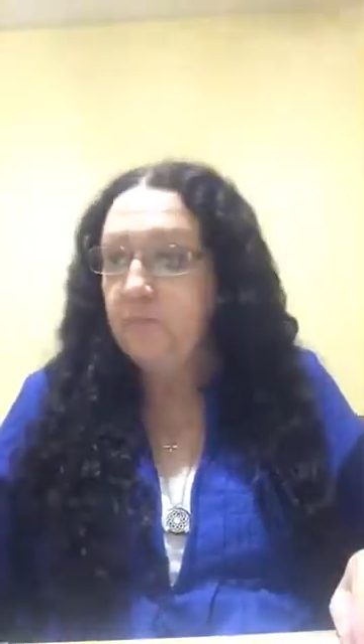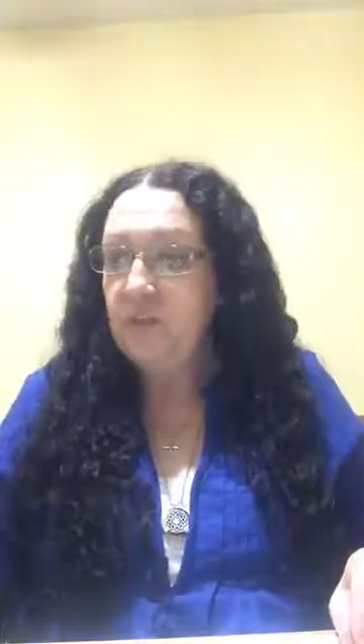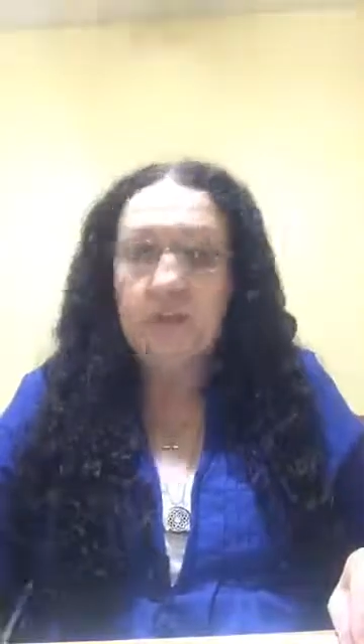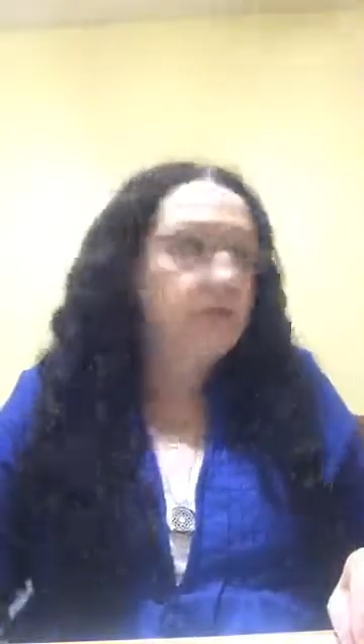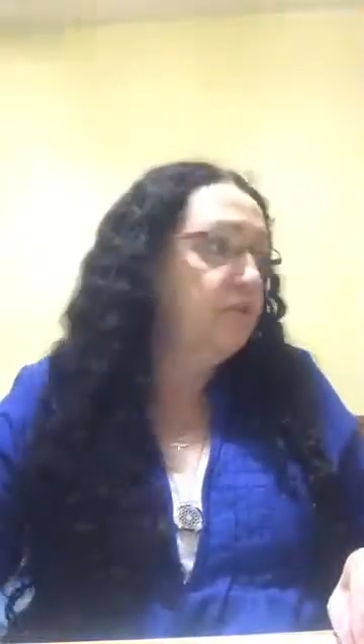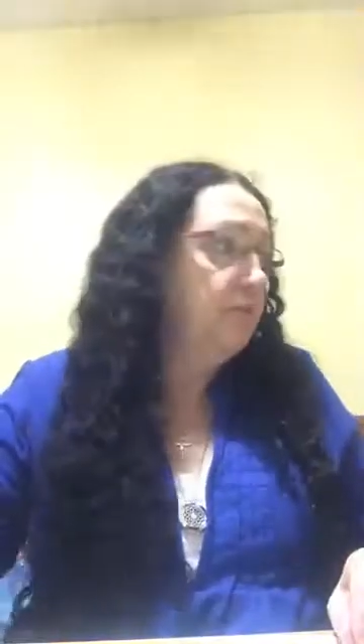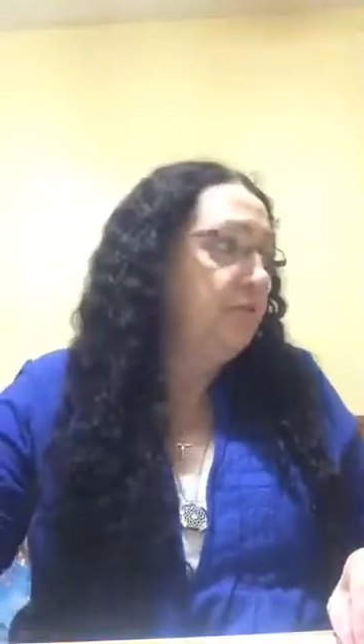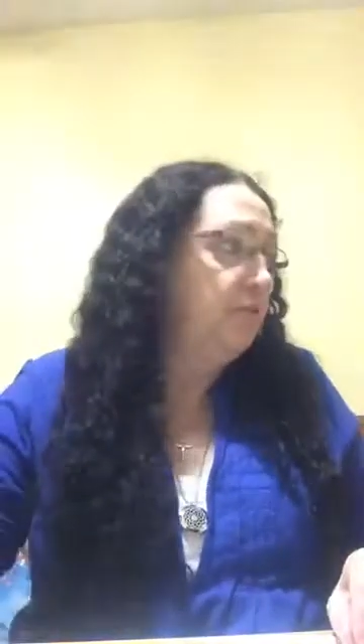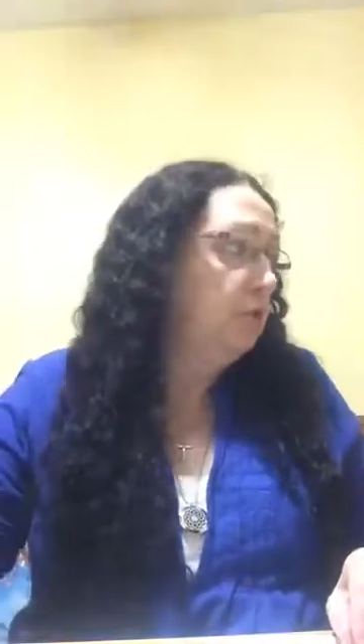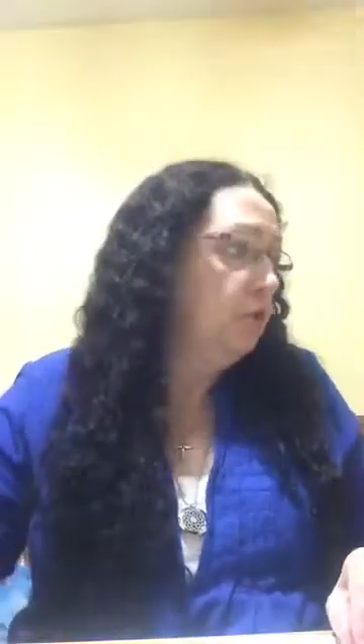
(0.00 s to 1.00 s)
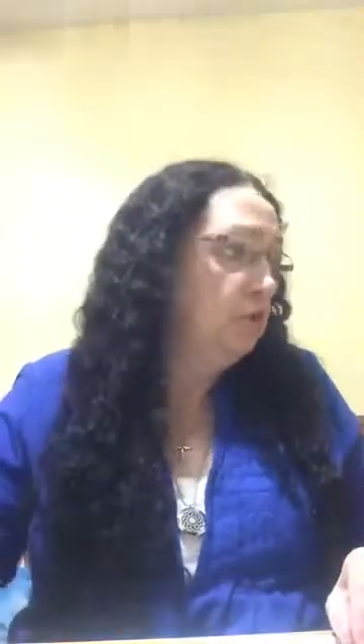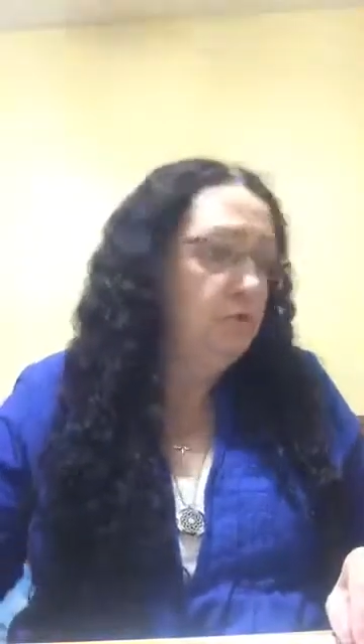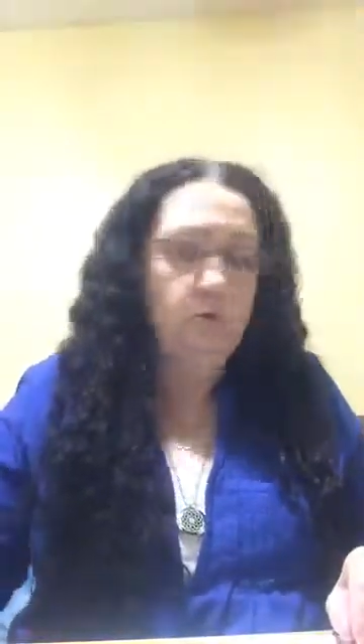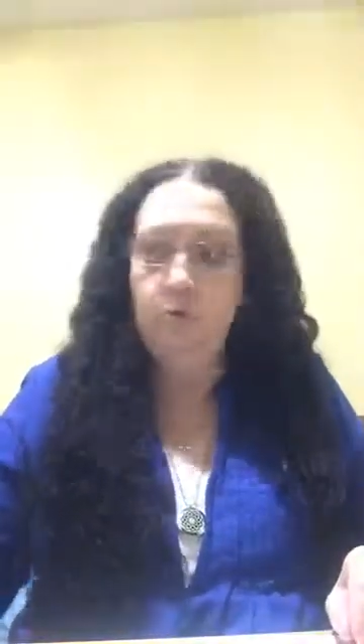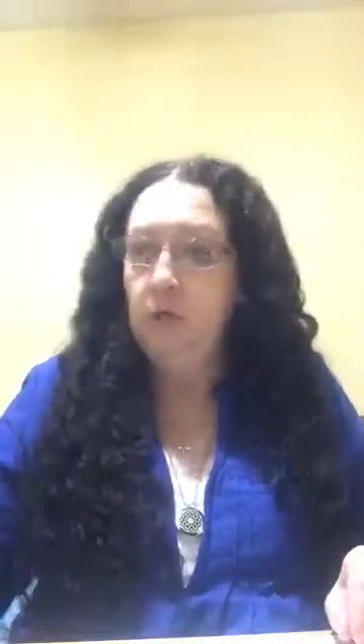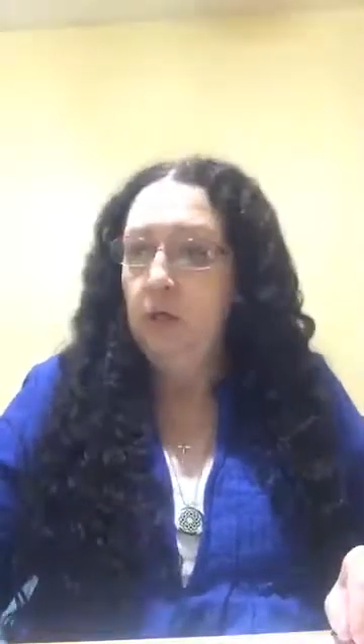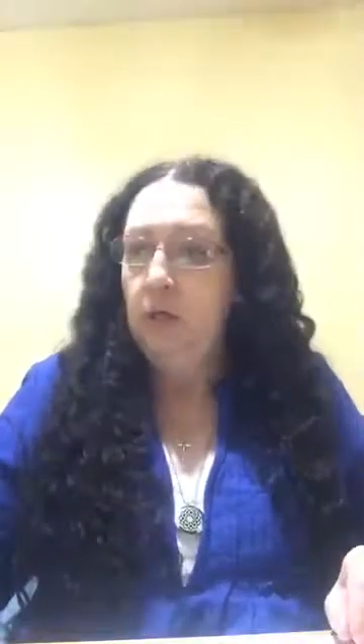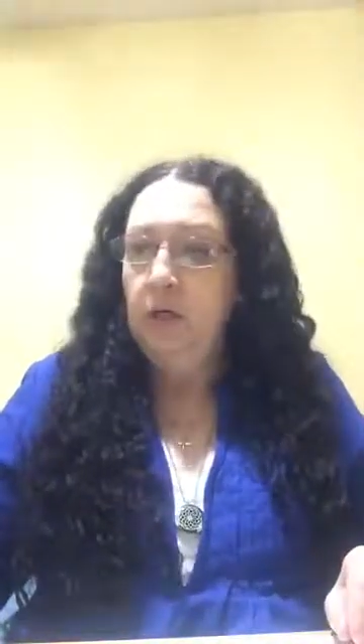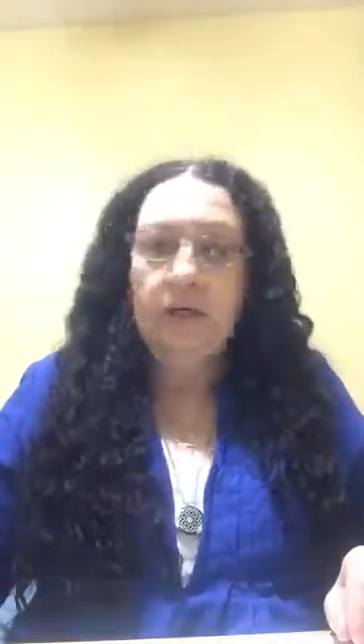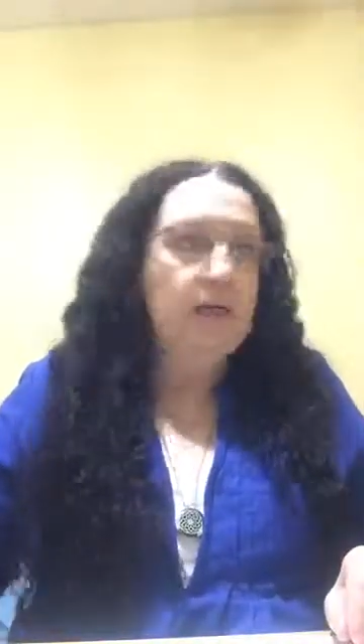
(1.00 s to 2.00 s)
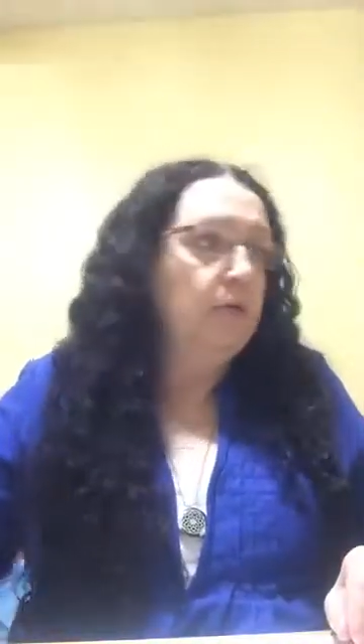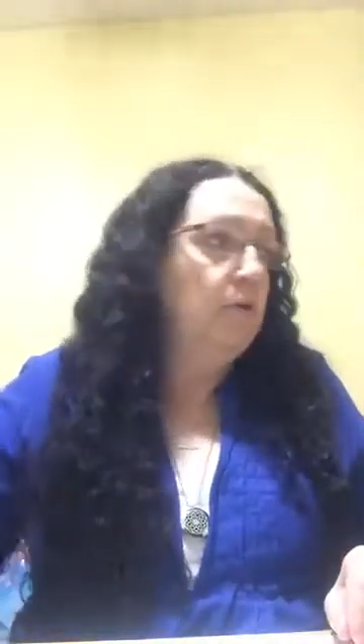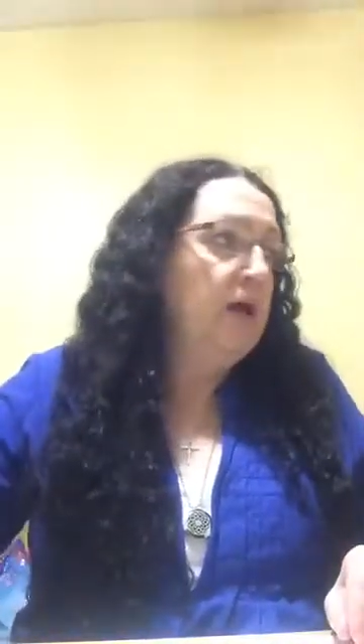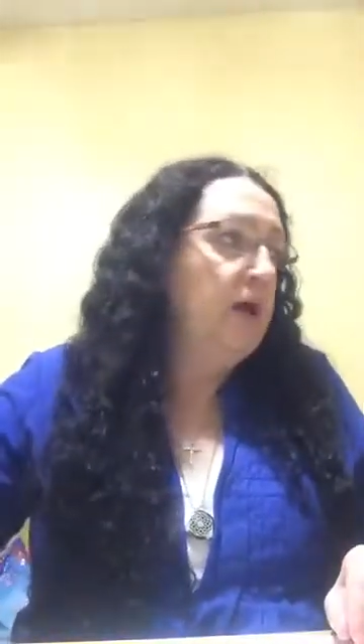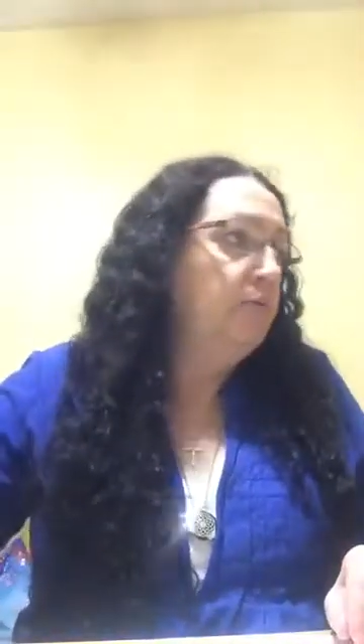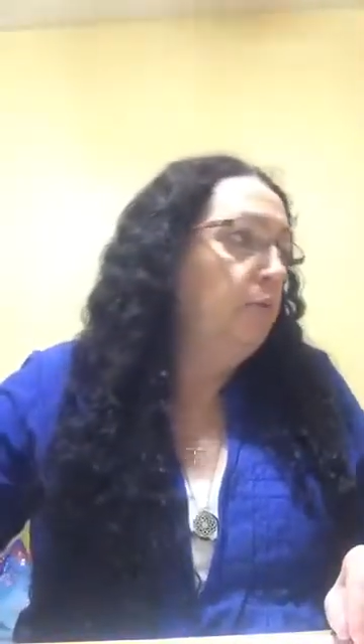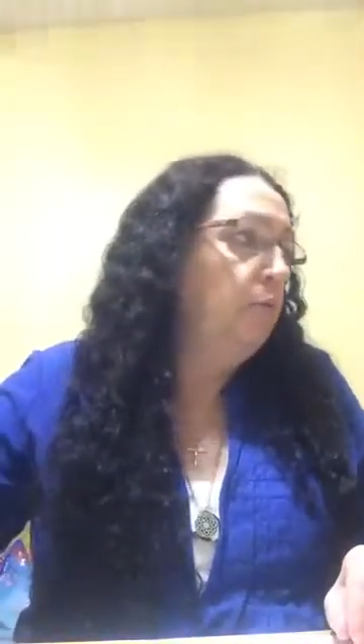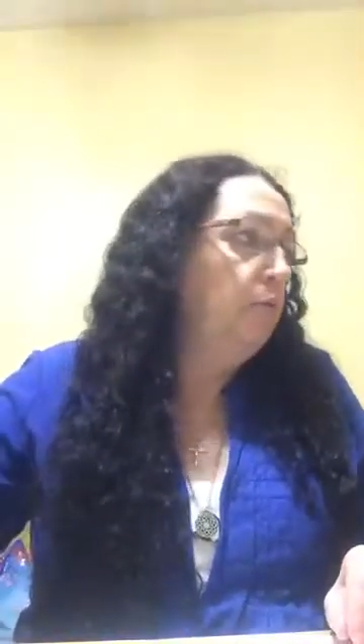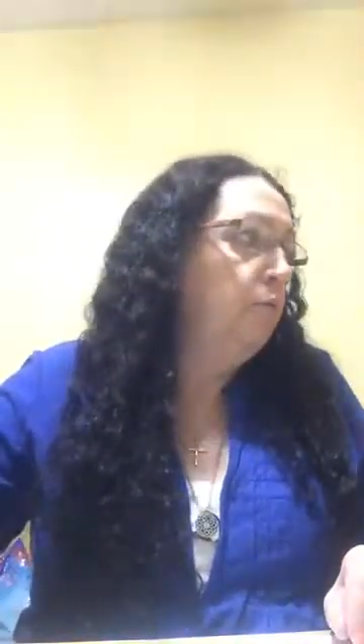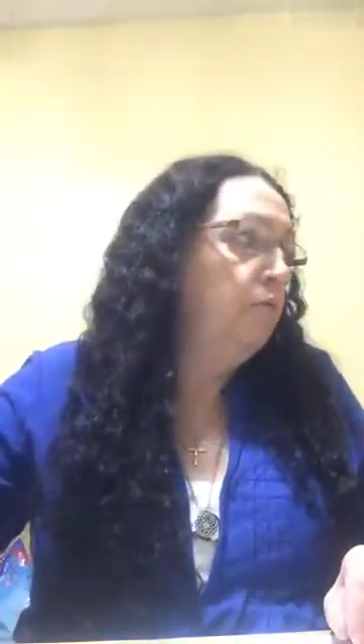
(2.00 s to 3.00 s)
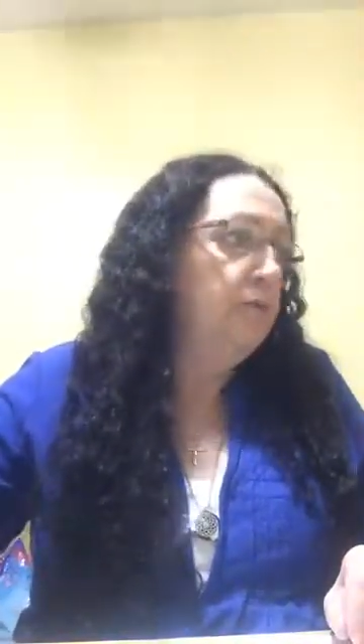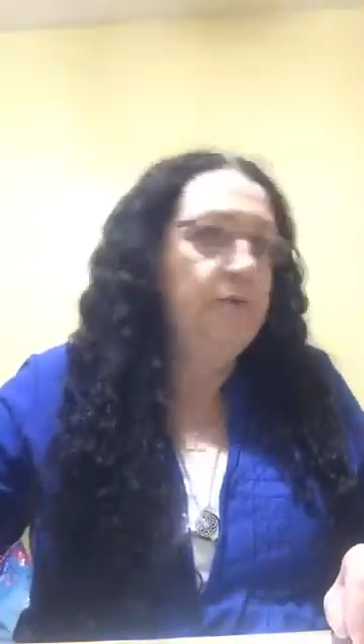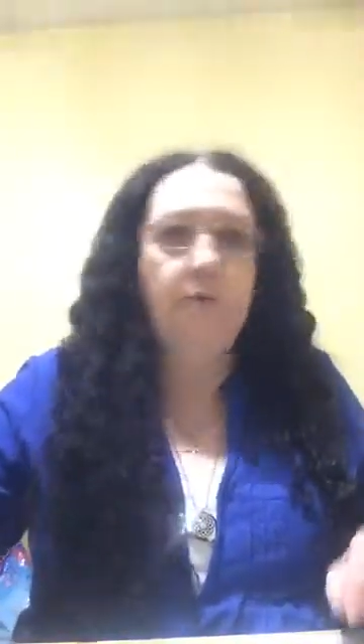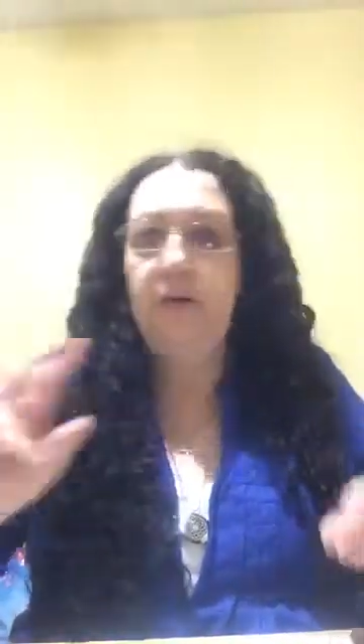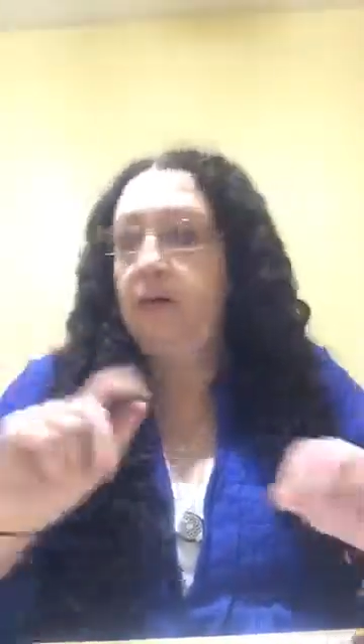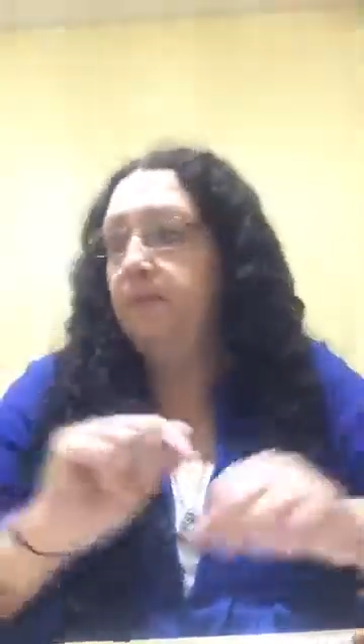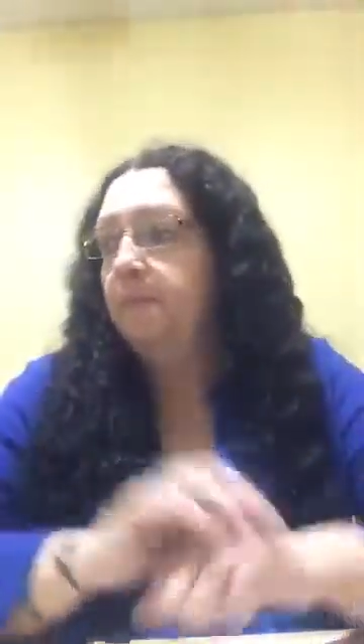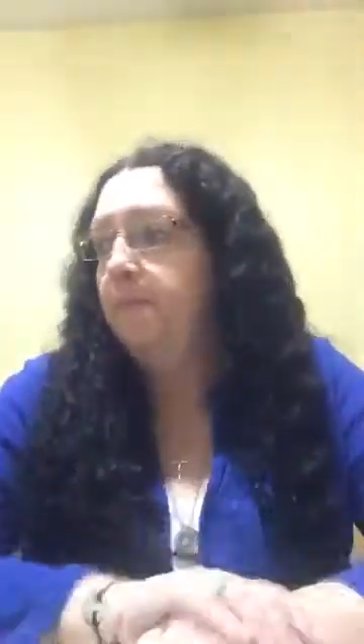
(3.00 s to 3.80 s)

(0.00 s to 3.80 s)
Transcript: Something new, and I don't have it with me,